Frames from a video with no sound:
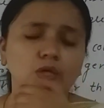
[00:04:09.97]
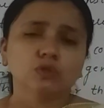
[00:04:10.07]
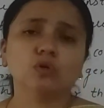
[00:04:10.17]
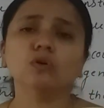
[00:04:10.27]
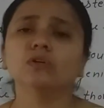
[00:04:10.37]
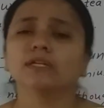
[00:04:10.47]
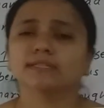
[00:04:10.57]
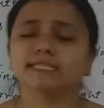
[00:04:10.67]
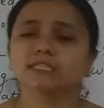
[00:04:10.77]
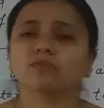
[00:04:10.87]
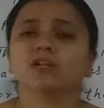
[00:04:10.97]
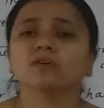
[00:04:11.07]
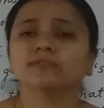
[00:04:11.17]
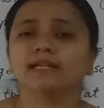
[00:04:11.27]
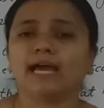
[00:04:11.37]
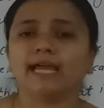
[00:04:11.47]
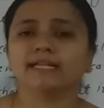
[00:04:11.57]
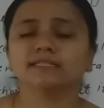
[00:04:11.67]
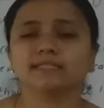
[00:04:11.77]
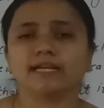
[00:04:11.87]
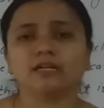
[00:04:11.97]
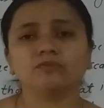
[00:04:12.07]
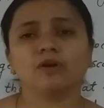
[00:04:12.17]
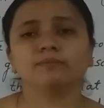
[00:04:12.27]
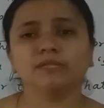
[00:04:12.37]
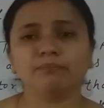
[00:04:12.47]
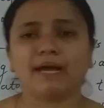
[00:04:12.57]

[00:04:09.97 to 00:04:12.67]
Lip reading: So this is one of the lines taken from the